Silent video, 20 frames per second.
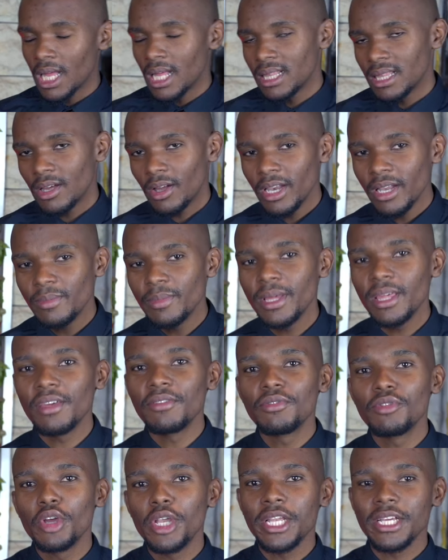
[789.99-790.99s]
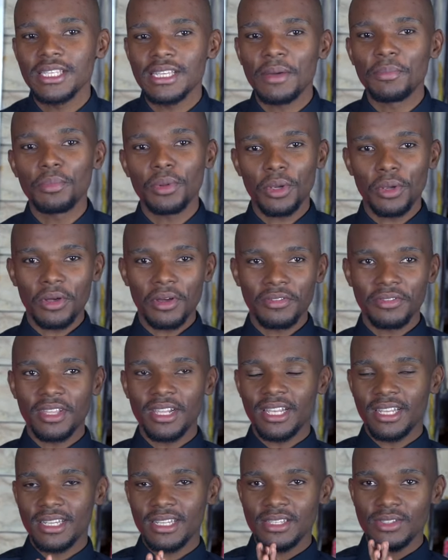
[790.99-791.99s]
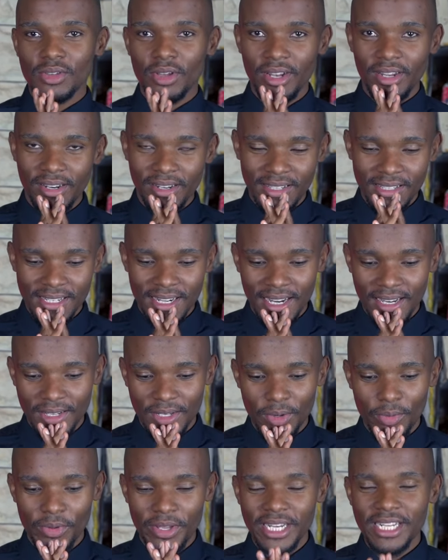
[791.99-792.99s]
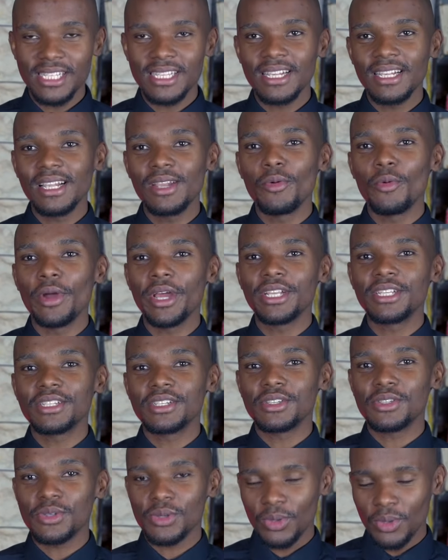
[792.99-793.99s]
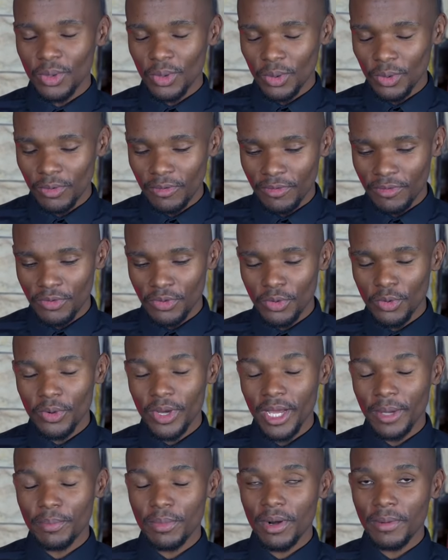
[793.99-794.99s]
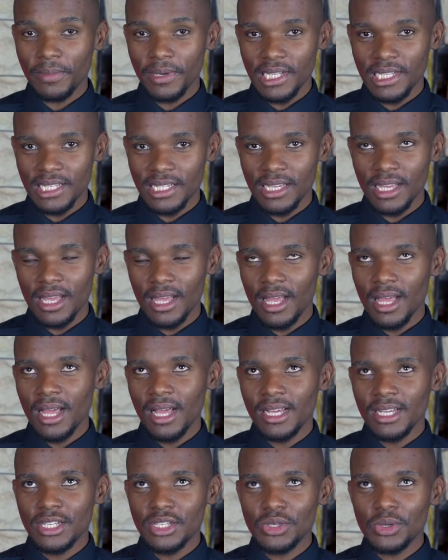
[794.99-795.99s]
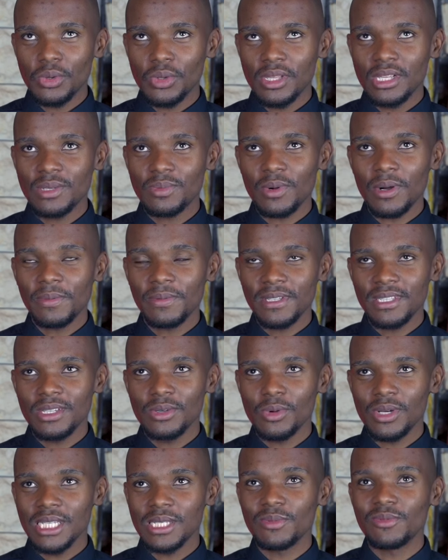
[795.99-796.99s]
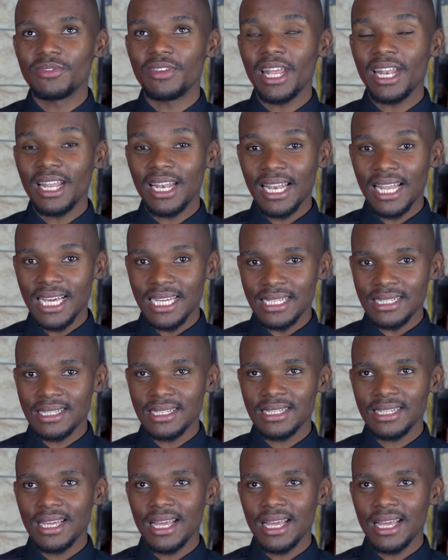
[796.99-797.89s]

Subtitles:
Now, let me give you an example of the risk tolerance, right? We recently went to go view a property. So this property was vandalized.